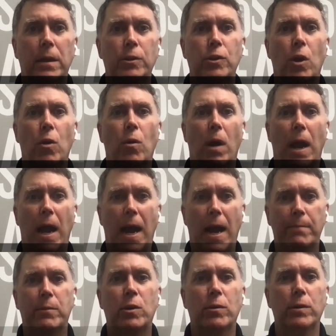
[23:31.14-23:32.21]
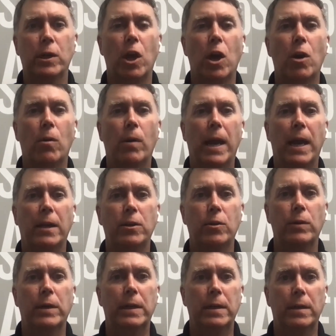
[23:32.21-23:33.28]
so I'm going to go and
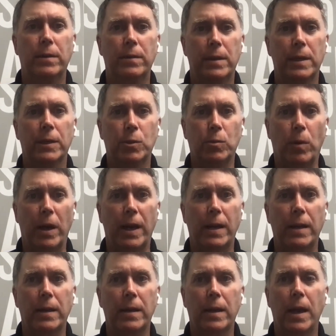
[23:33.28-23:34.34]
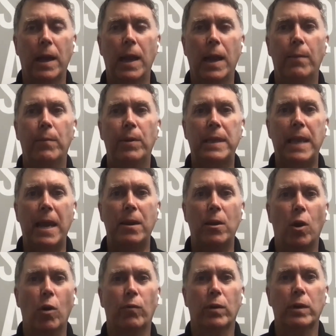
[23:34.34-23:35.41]
do it this way. Right. But then
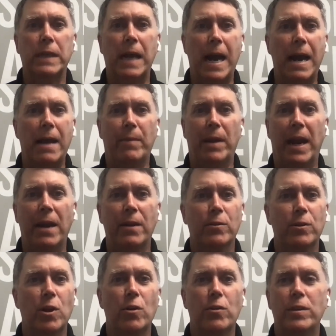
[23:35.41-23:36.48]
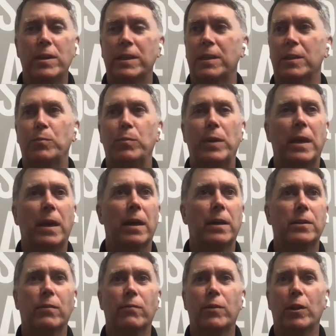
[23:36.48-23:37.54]
over time, and I don't know if this is
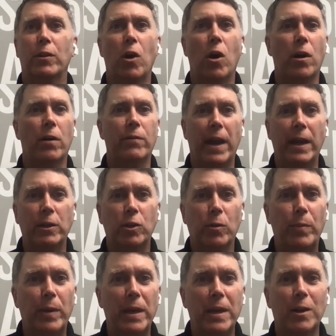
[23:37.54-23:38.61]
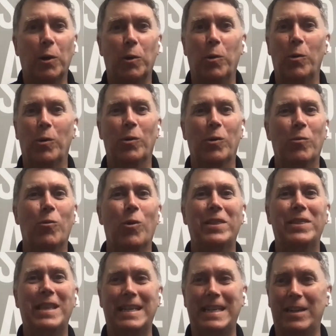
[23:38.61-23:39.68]
because of the law of entropy or
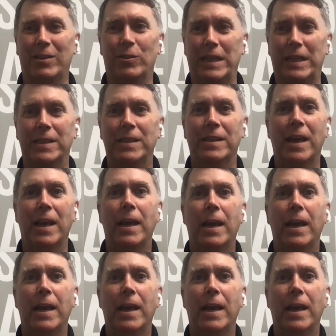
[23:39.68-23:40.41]
what the deal is,